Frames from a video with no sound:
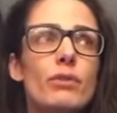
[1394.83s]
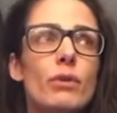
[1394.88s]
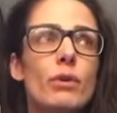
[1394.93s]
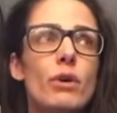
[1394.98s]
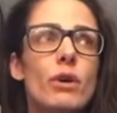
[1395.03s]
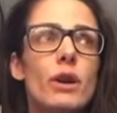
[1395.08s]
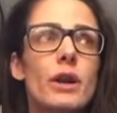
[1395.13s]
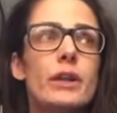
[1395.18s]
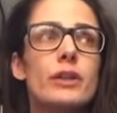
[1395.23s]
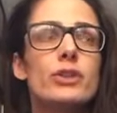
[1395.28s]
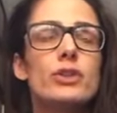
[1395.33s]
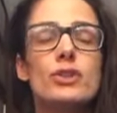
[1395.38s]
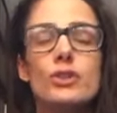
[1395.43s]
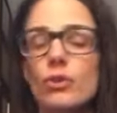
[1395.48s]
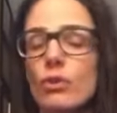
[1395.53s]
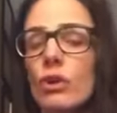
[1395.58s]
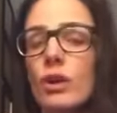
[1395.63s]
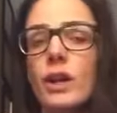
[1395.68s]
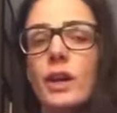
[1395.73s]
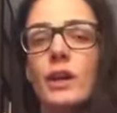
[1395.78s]
for
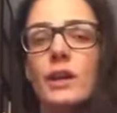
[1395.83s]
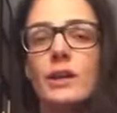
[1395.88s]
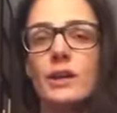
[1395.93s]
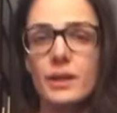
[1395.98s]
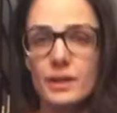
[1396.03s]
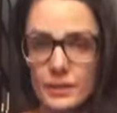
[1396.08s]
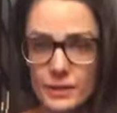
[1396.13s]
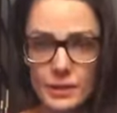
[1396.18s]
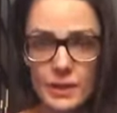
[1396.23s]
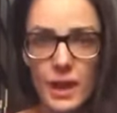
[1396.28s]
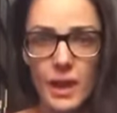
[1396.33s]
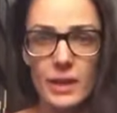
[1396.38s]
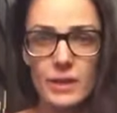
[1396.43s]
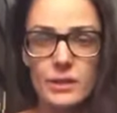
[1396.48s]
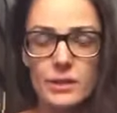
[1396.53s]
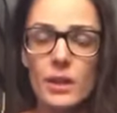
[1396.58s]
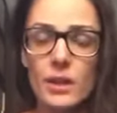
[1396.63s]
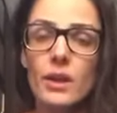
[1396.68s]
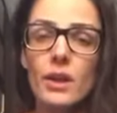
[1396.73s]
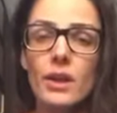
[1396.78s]
ensuring
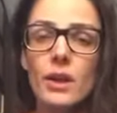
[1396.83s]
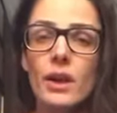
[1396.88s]
consent,